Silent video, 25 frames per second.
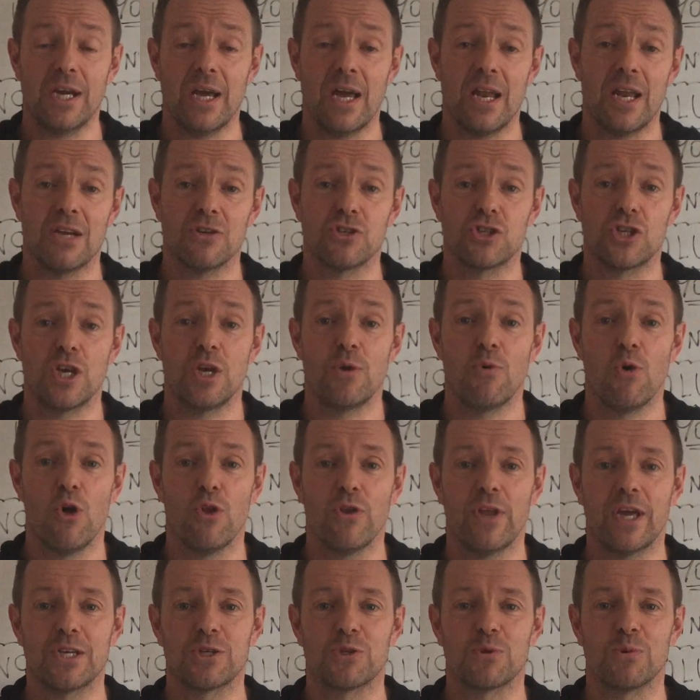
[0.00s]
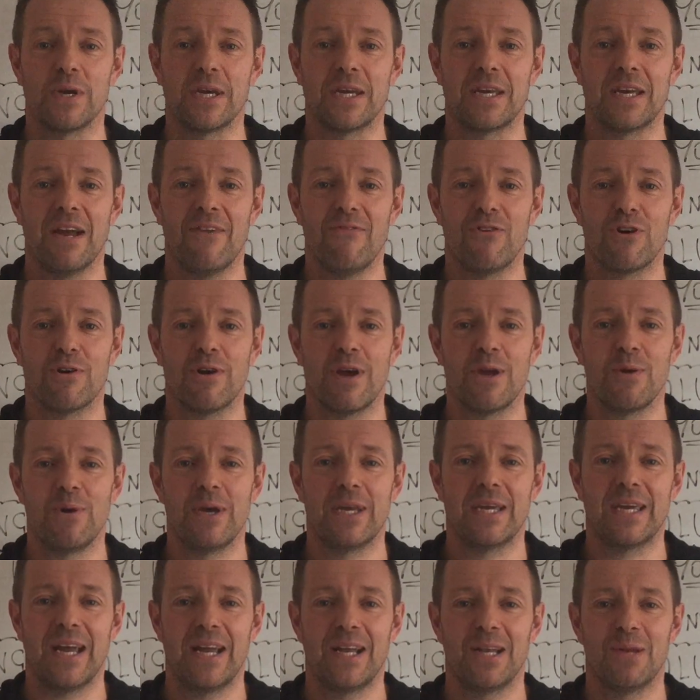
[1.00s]
and I'll see you all next week. Have a great
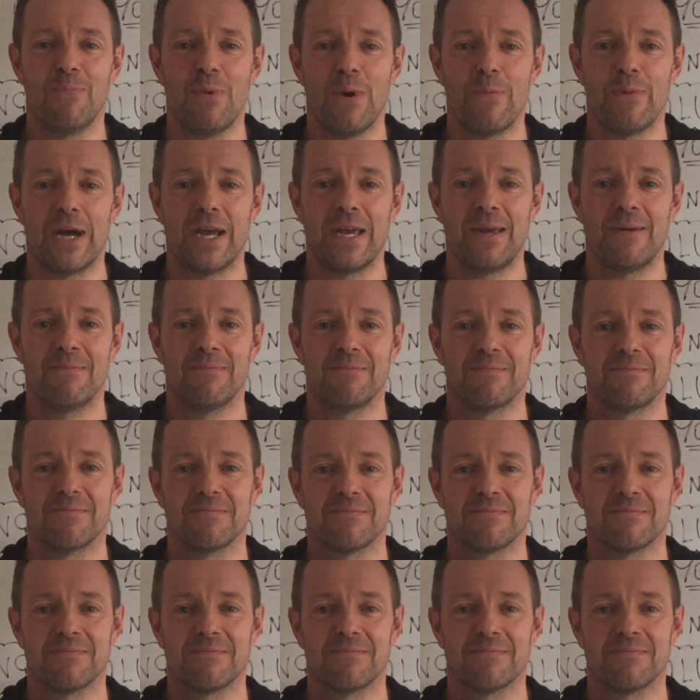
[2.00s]
weekend. Bye-bye.